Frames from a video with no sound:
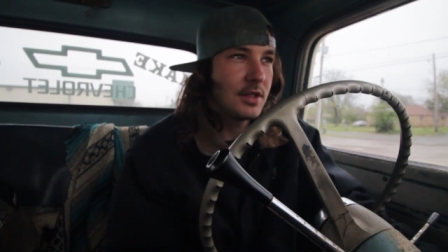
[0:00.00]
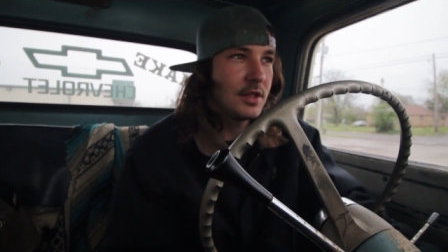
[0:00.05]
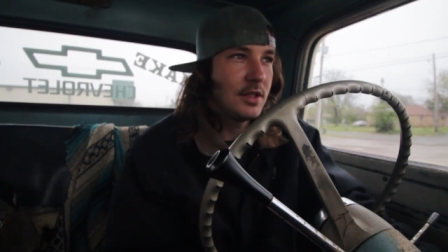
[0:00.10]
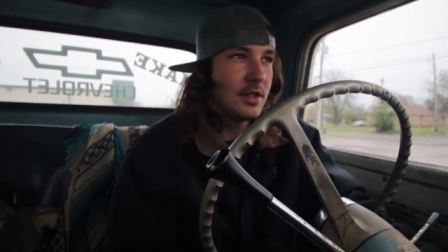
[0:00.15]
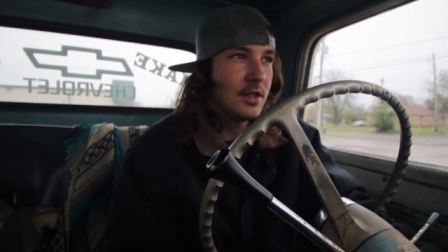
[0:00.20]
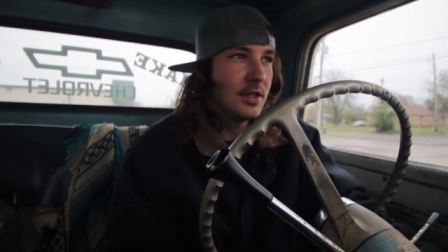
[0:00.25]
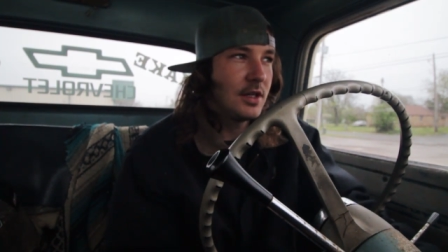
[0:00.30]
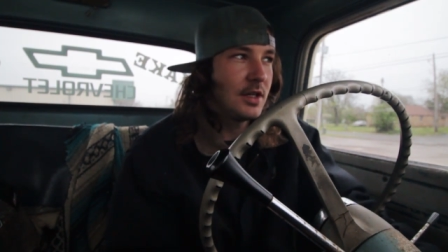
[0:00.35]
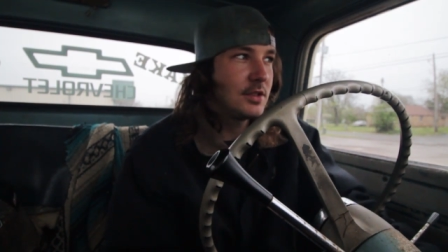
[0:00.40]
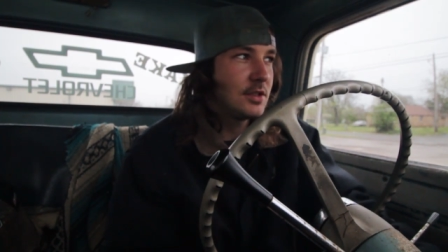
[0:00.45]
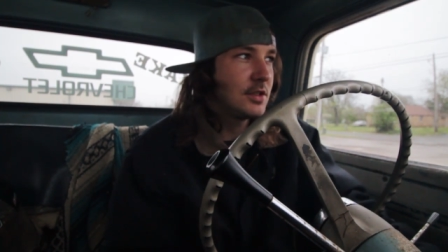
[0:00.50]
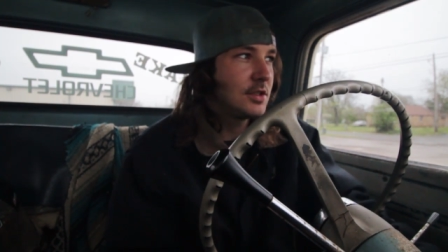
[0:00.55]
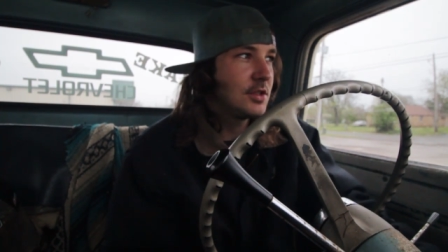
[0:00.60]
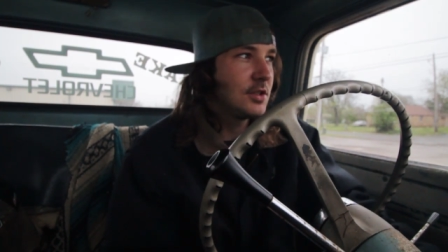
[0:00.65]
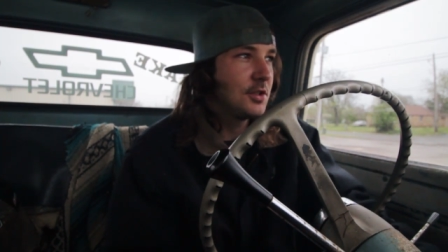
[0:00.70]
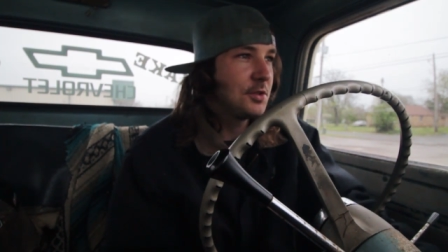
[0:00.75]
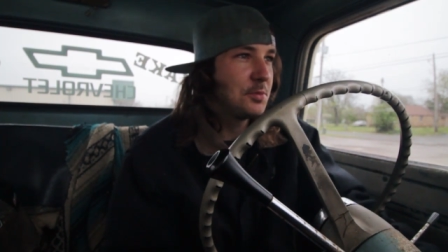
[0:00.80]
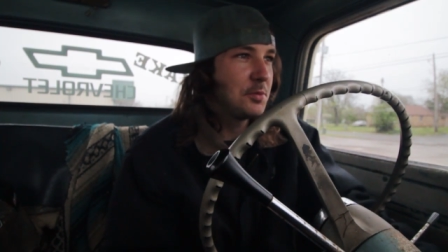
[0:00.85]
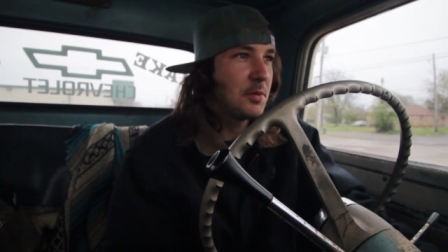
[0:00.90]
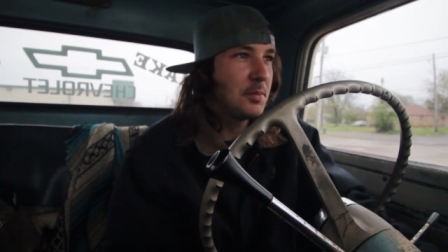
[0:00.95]
And uh, I just
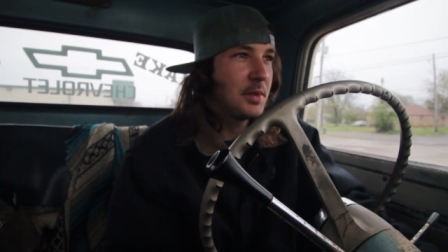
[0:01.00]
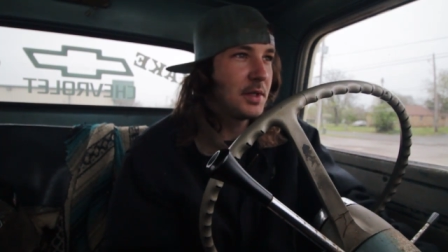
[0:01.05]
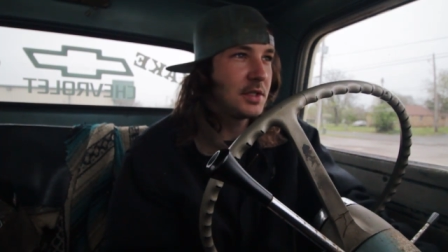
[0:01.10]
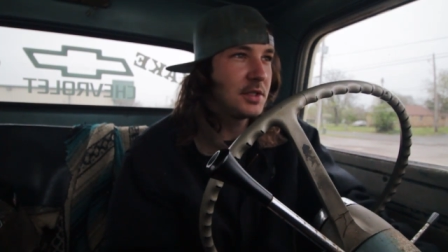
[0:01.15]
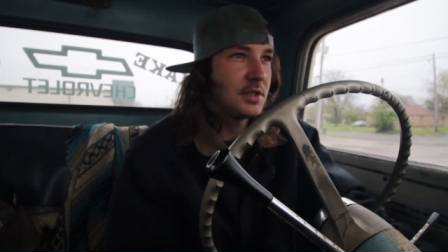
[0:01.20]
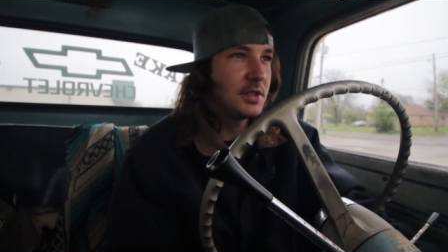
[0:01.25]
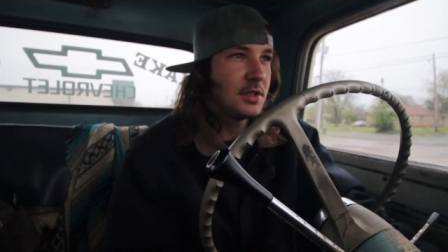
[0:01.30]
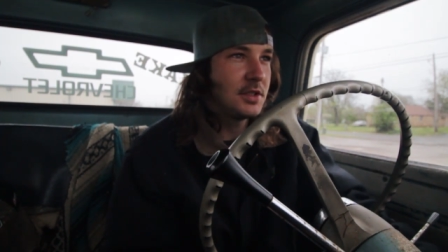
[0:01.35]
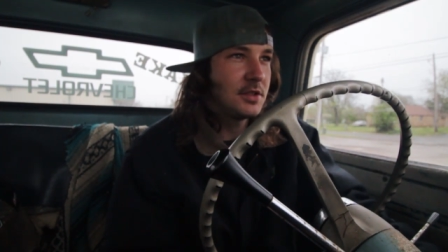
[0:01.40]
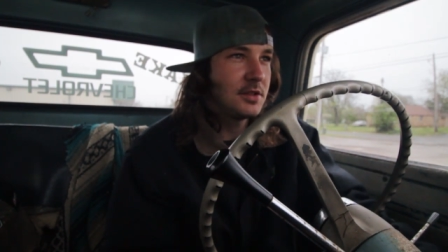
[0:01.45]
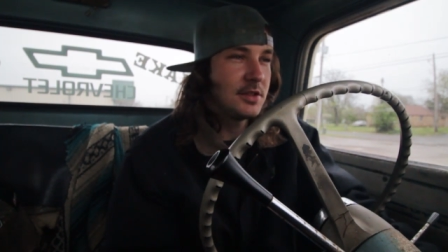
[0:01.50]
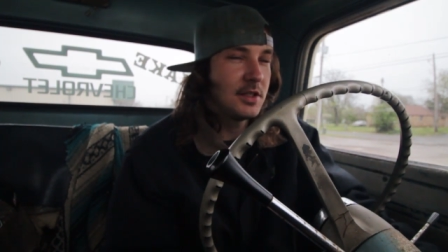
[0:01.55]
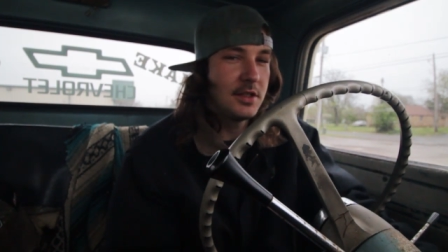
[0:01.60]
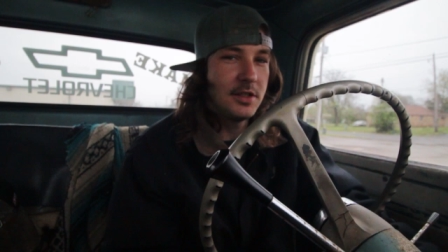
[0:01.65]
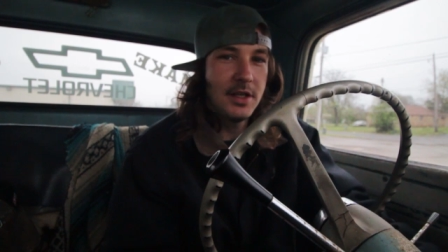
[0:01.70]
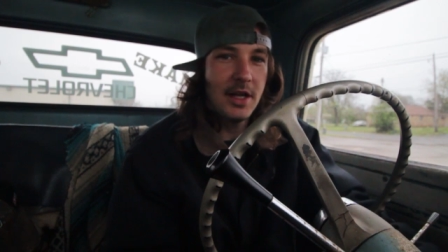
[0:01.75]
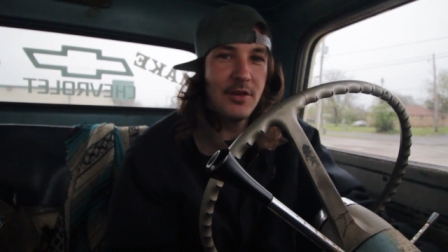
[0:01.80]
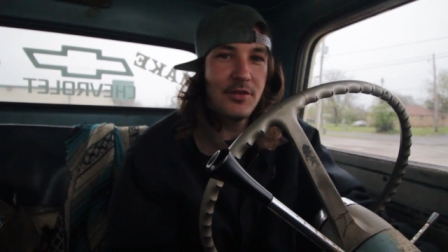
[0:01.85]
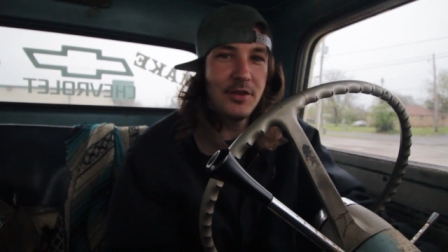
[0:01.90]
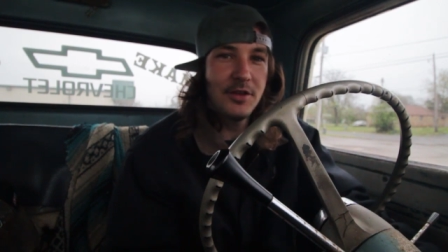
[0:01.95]
showed him a picture and he said,
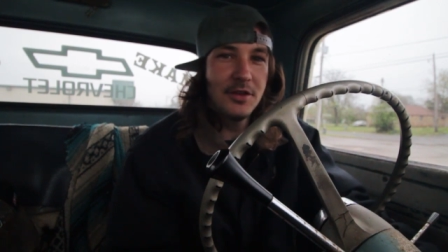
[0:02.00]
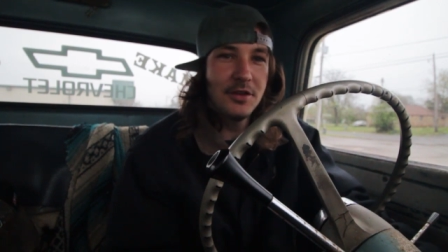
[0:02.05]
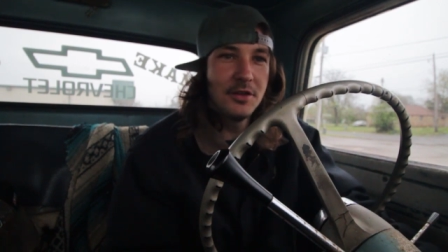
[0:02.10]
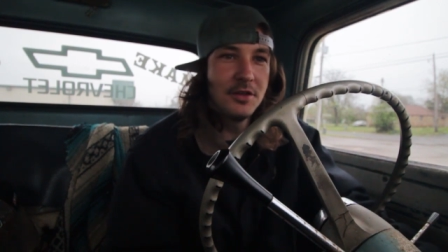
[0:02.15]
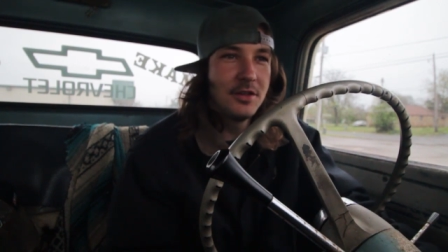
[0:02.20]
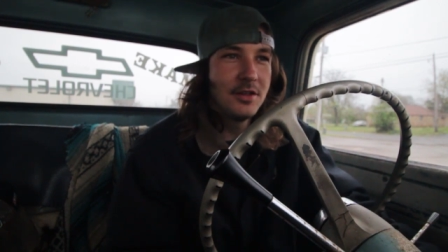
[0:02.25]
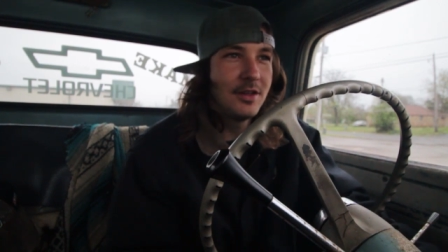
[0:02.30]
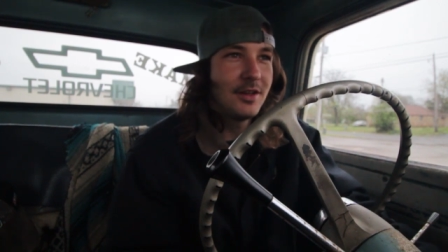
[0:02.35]
Daffodil?